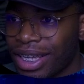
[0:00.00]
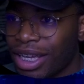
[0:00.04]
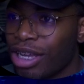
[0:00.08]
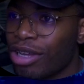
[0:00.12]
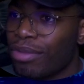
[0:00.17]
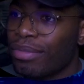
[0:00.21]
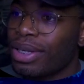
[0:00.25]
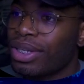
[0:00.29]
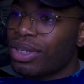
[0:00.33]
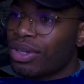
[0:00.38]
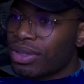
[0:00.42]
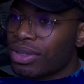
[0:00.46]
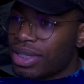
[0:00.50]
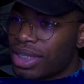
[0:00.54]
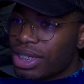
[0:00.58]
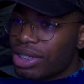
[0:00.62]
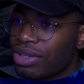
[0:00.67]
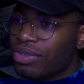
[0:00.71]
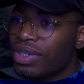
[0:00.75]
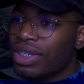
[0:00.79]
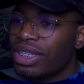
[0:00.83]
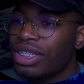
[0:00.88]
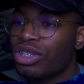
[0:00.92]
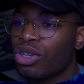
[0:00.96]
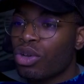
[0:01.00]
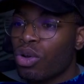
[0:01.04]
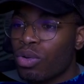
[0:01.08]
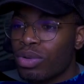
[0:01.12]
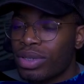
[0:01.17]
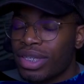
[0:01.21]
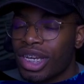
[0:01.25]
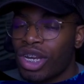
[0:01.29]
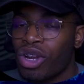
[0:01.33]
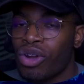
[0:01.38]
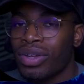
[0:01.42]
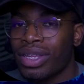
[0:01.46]
But considering it's
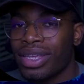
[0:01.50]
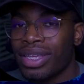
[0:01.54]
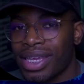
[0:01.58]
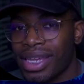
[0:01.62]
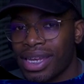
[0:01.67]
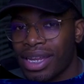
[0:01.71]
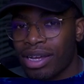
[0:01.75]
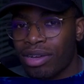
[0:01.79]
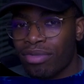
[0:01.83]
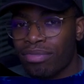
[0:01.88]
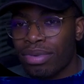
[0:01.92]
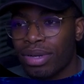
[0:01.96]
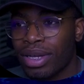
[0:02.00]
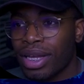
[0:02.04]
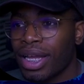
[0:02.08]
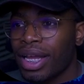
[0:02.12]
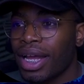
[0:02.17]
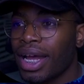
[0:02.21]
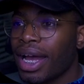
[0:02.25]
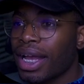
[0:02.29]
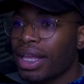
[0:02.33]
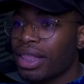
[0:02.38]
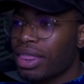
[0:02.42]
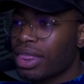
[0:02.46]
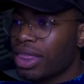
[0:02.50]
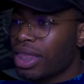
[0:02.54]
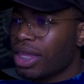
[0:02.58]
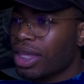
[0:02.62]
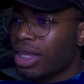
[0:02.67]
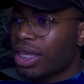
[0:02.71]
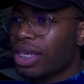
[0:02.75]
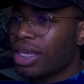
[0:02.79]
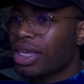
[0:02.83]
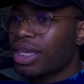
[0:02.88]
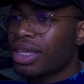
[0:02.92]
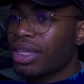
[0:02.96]
hosted on GitHub, I
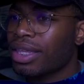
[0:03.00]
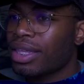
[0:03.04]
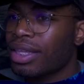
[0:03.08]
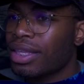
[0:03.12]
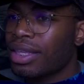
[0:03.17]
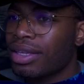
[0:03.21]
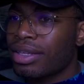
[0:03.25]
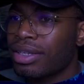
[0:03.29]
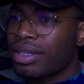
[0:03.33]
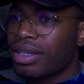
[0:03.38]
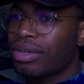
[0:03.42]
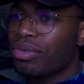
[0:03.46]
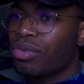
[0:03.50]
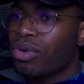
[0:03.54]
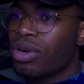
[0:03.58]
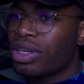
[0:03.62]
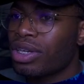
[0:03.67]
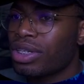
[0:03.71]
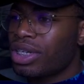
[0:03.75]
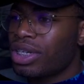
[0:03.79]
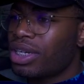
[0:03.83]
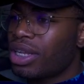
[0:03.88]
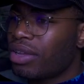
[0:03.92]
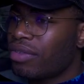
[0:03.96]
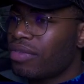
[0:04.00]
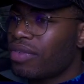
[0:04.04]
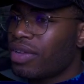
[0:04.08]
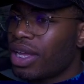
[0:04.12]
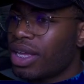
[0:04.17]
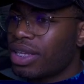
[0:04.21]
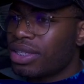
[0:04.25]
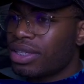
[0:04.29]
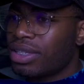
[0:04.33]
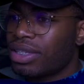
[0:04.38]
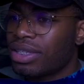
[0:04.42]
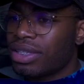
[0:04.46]
think huntr.dev
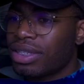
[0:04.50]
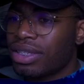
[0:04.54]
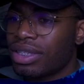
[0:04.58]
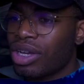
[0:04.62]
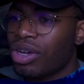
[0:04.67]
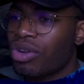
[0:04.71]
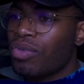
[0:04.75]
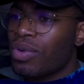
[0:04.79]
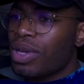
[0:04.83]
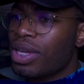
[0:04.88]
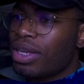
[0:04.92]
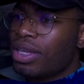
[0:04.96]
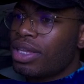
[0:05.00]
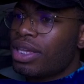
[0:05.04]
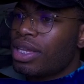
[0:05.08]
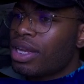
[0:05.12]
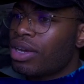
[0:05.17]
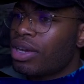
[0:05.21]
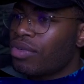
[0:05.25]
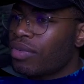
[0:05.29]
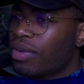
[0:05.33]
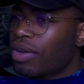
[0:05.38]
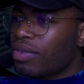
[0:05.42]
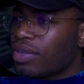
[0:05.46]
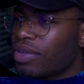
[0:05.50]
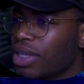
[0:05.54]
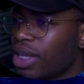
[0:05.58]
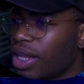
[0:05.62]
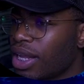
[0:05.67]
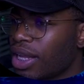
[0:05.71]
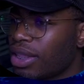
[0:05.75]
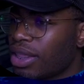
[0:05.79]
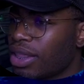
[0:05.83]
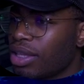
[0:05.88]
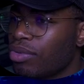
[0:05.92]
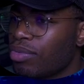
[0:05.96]
has a way to get around that.
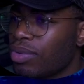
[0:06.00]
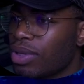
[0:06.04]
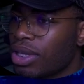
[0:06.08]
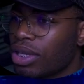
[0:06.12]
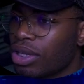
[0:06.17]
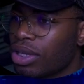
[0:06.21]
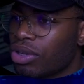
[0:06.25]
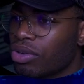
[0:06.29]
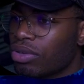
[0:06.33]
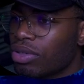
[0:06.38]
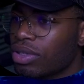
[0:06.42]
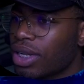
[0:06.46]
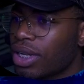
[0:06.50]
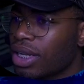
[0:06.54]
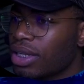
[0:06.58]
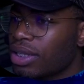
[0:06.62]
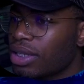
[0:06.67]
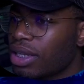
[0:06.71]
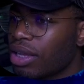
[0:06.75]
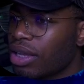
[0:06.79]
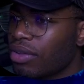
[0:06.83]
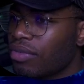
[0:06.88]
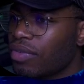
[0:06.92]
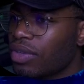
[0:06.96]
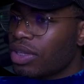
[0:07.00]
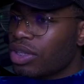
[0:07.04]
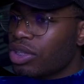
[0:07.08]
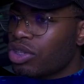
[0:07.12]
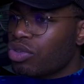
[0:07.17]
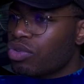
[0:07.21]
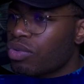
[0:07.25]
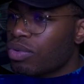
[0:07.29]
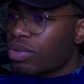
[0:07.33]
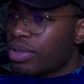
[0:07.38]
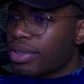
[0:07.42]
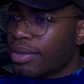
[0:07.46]
I think we can go to like the
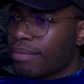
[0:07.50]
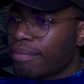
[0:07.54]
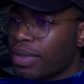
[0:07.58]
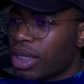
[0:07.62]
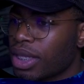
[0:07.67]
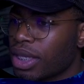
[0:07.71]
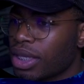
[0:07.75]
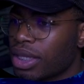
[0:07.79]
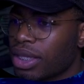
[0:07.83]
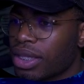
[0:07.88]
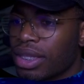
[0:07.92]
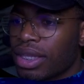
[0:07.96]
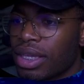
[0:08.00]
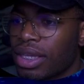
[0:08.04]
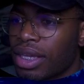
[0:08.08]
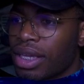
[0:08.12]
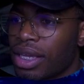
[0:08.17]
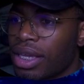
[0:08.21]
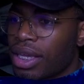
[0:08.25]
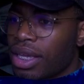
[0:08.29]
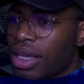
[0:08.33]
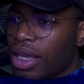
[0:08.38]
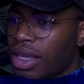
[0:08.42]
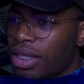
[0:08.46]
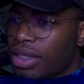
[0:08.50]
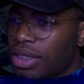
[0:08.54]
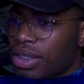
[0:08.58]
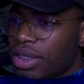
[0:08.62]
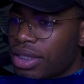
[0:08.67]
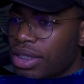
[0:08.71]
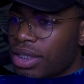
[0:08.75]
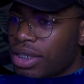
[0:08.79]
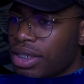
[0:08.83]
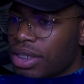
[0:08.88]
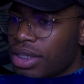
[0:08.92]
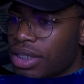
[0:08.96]
FAQ or something and
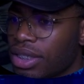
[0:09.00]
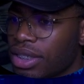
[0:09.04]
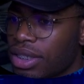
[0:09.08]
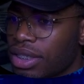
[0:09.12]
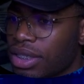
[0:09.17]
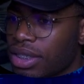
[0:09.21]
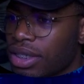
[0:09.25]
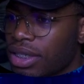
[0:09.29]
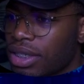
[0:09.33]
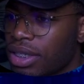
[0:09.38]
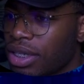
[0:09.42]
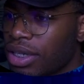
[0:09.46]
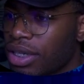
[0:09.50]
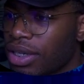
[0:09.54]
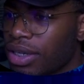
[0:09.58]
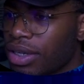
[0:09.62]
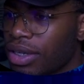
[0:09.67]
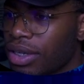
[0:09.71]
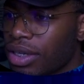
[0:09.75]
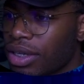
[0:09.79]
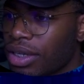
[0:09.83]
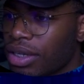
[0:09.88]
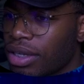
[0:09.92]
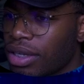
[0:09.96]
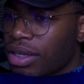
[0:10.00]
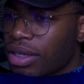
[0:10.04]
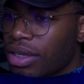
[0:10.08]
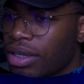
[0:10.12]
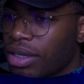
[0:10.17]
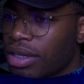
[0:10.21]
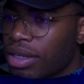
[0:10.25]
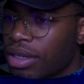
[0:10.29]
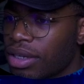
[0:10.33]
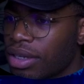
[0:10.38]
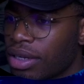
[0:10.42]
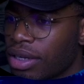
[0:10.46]
see.
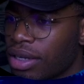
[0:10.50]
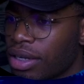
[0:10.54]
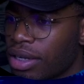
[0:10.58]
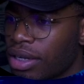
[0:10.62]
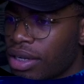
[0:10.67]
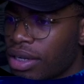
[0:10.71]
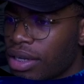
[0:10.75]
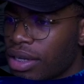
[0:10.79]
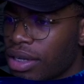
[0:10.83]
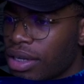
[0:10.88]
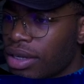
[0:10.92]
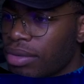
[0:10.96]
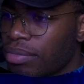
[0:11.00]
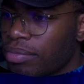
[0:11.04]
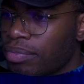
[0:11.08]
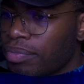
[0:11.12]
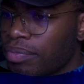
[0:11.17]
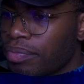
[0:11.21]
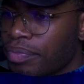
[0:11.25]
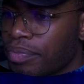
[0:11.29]
Um,